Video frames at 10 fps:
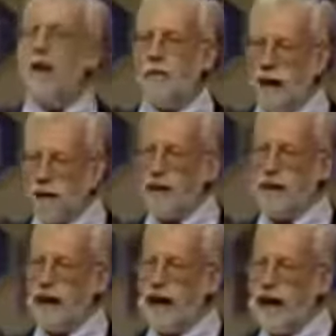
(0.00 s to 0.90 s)
erected
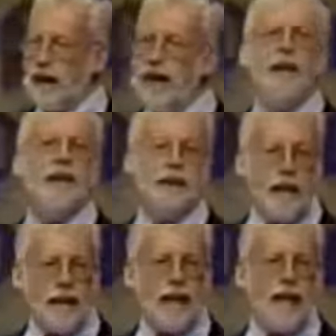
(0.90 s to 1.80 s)
to God and
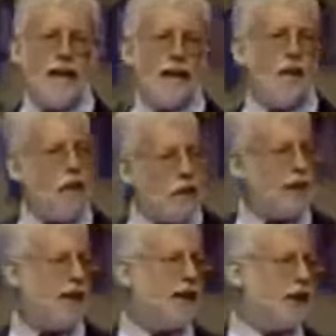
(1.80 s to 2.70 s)
dedicated to the
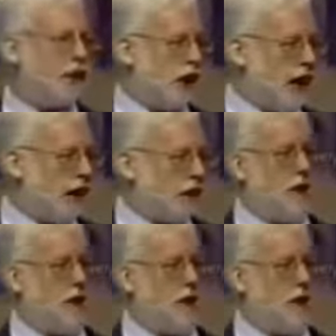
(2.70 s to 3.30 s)
holy saints John,